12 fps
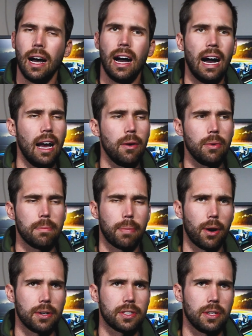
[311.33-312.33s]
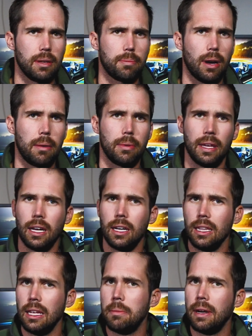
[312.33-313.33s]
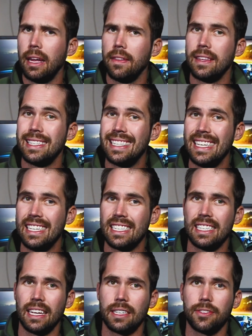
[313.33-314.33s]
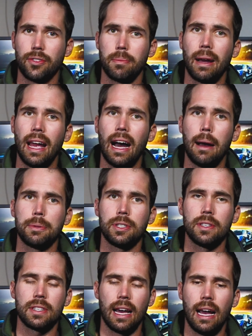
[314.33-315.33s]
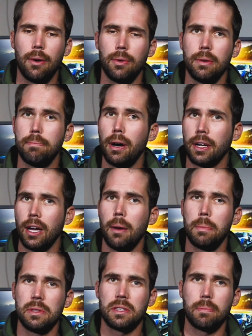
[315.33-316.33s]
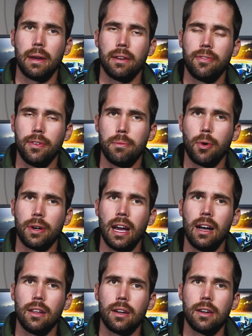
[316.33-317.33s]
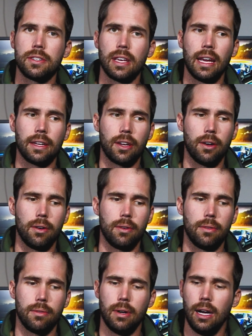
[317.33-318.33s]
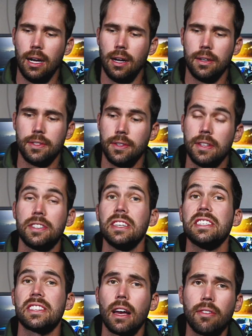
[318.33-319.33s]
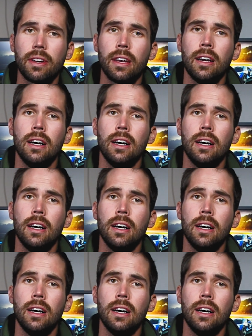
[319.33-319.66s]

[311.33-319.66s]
I would personally probably eliminate the Z6 from my options. I would buck up and spend a few more dollars and go to the Z7.